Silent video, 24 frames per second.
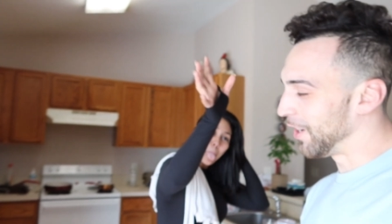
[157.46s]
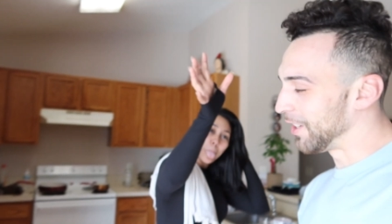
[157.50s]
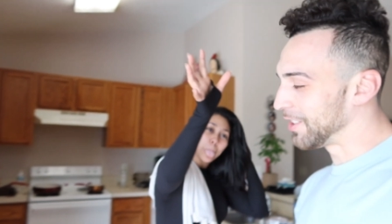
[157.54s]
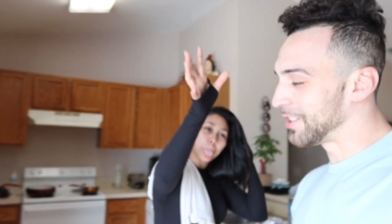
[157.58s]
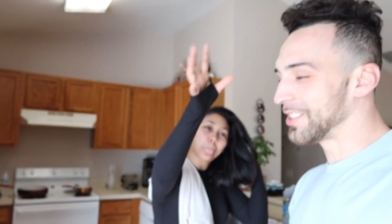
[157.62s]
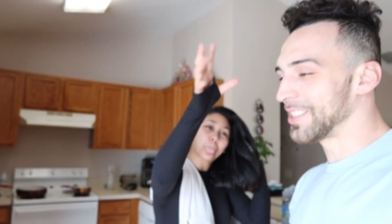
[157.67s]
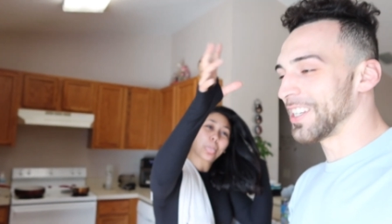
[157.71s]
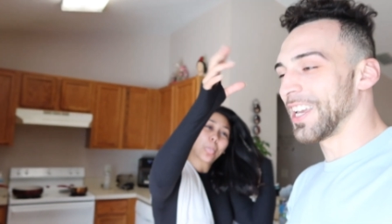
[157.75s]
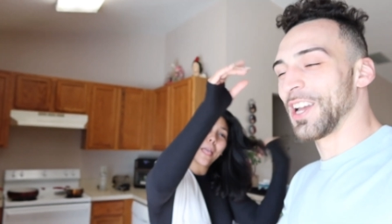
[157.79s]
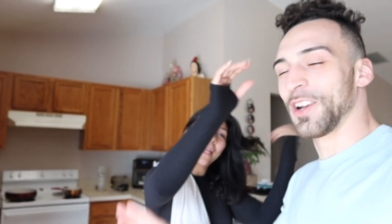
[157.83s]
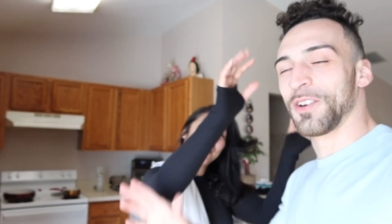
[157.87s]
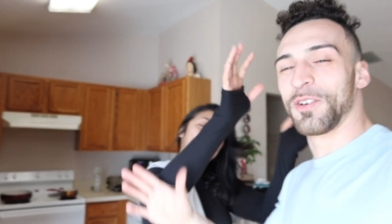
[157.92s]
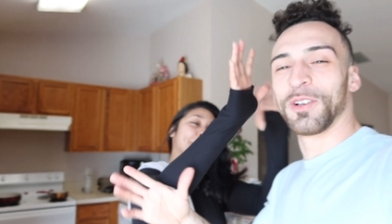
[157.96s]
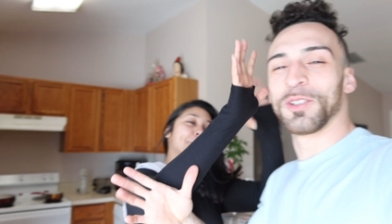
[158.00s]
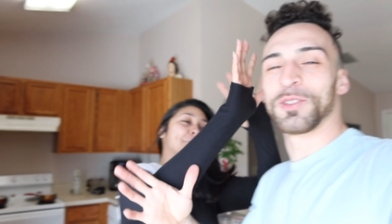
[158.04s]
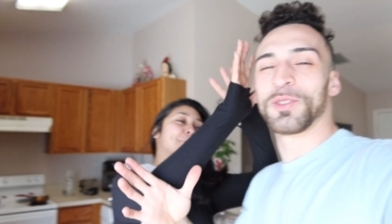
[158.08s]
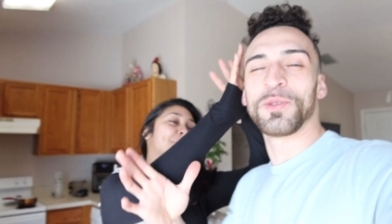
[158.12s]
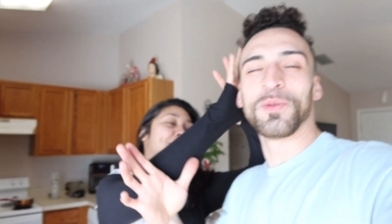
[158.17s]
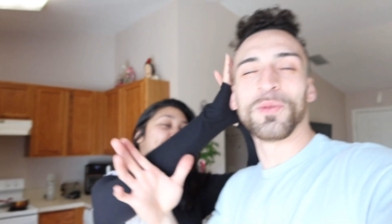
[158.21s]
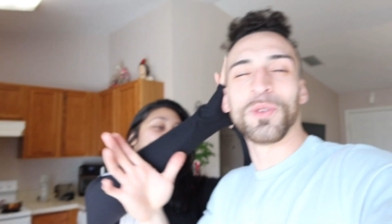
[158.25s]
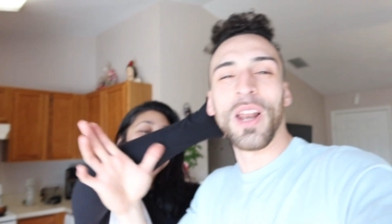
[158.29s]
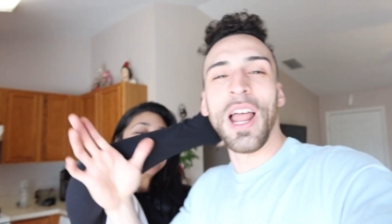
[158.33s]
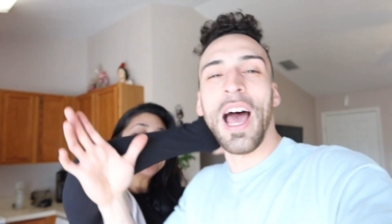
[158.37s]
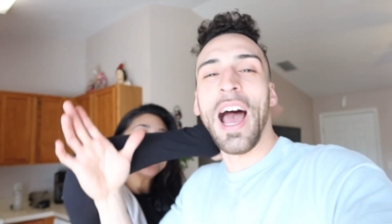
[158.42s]
Chris and
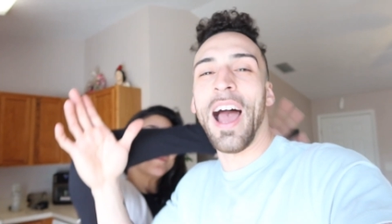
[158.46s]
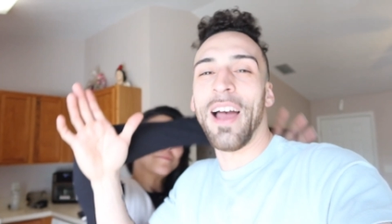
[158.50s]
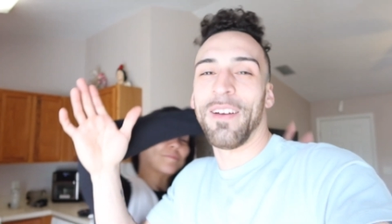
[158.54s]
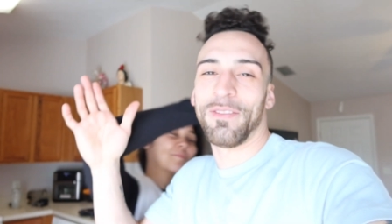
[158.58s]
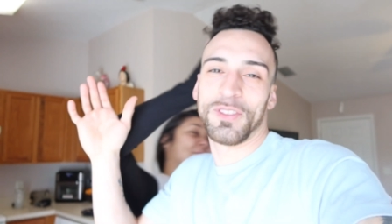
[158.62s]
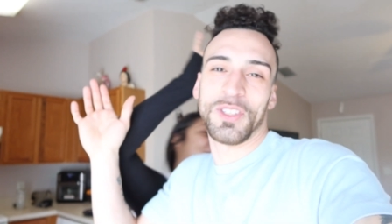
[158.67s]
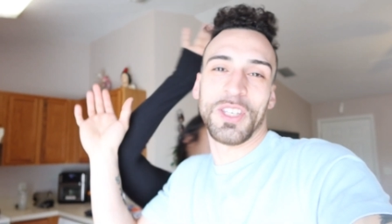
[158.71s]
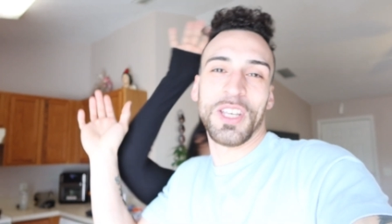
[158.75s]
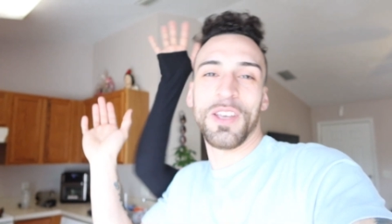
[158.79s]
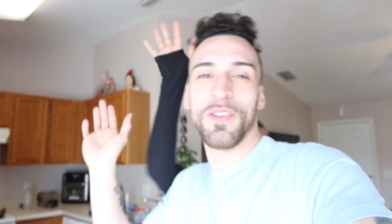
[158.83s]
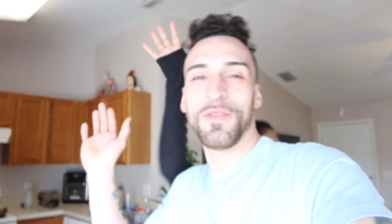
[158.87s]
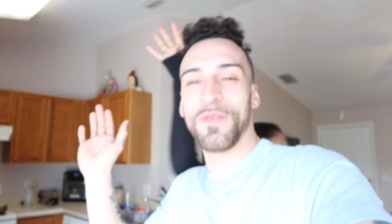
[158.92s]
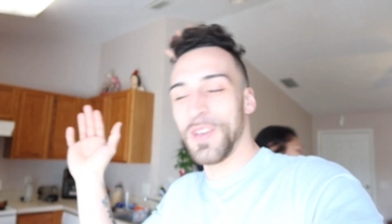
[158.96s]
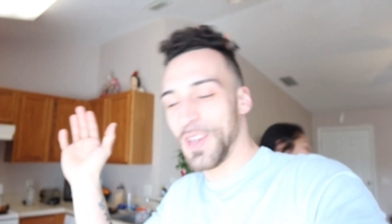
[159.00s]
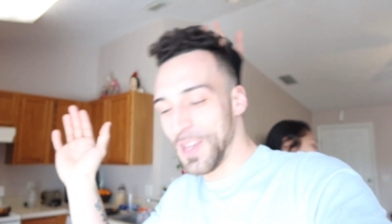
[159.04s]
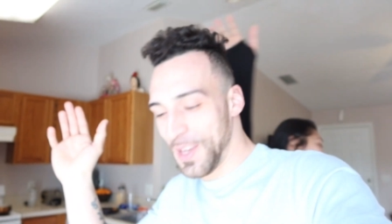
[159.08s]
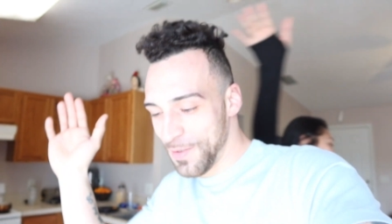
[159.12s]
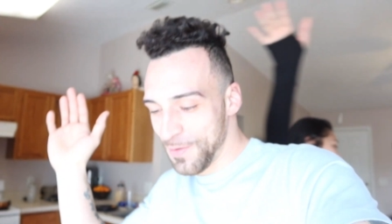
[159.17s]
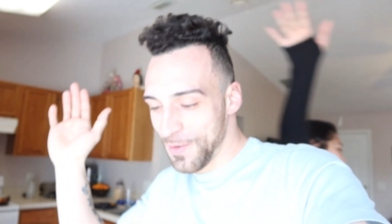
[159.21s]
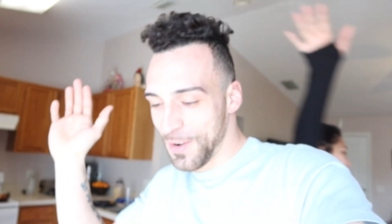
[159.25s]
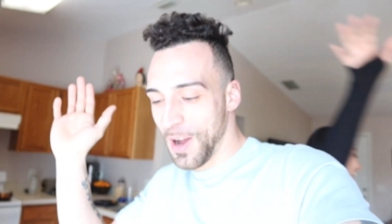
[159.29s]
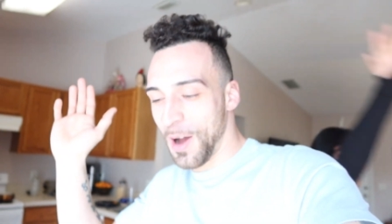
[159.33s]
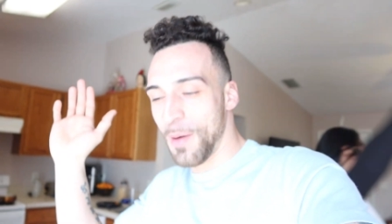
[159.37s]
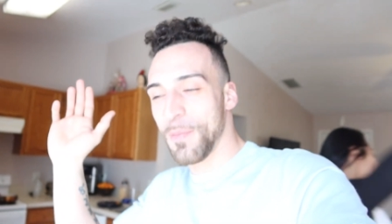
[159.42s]
Crystal Live
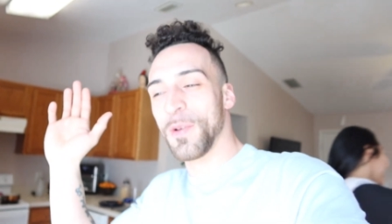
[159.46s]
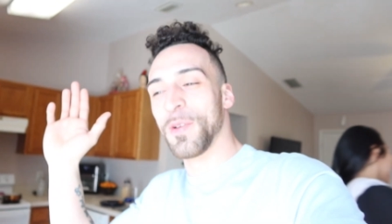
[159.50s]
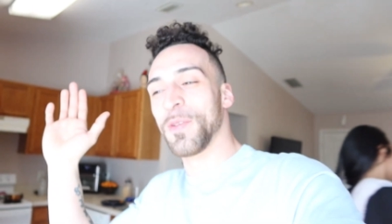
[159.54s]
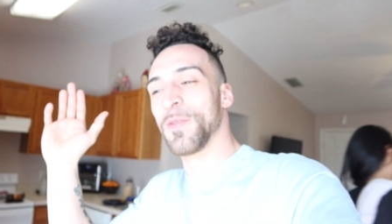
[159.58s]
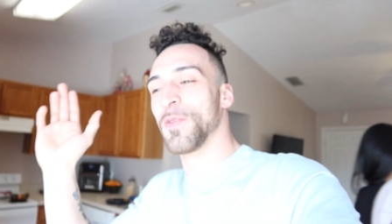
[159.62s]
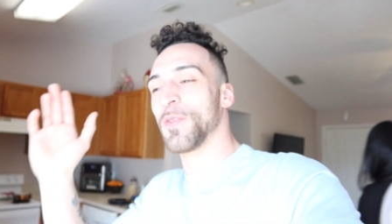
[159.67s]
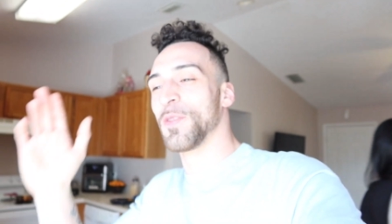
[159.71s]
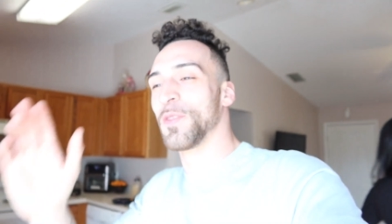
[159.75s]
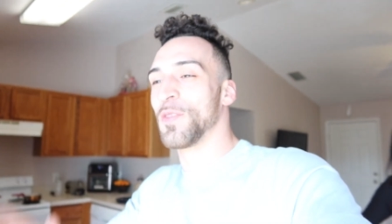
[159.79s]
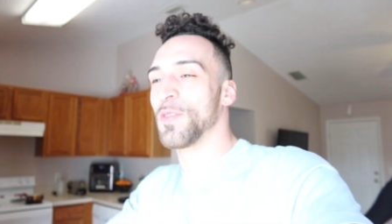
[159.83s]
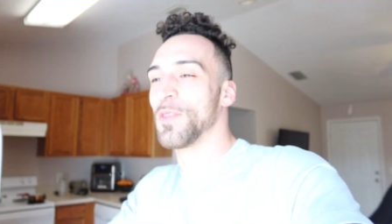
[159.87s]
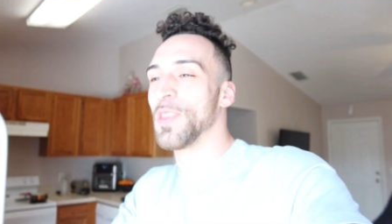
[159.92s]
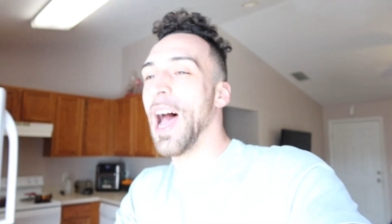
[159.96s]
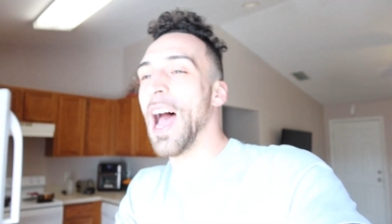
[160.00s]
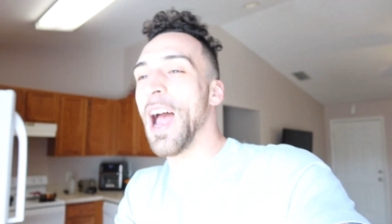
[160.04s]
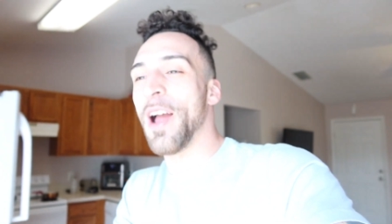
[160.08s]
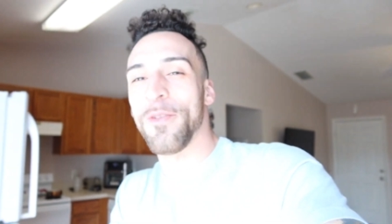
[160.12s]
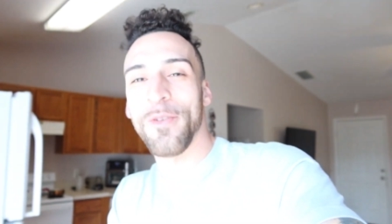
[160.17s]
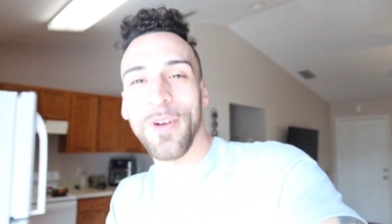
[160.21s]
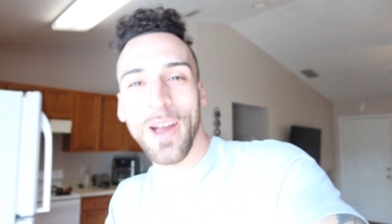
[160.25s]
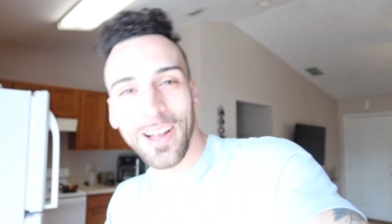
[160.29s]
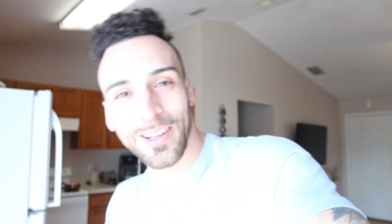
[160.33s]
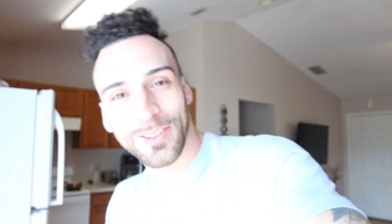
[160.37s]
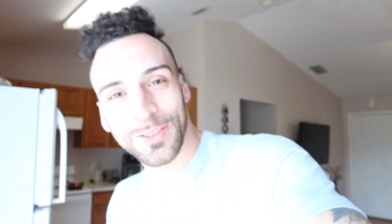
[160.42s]
TV coming
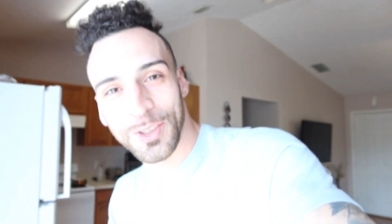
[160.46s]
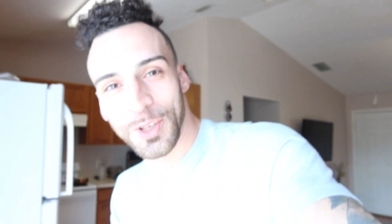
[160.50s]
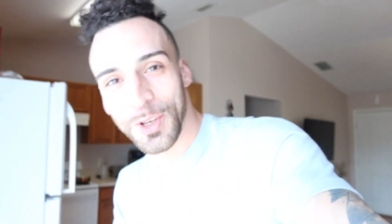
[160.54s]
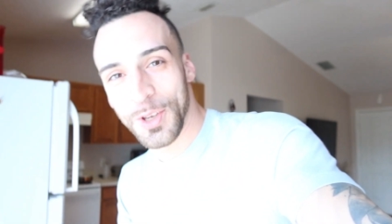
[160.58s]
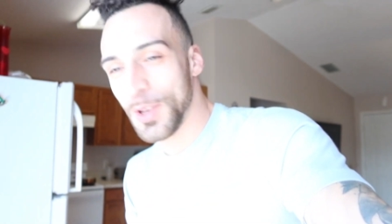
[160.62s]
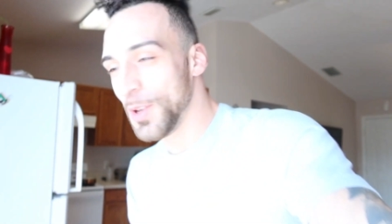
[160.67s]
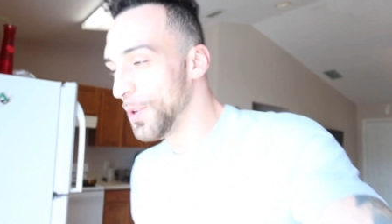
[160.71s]
direct to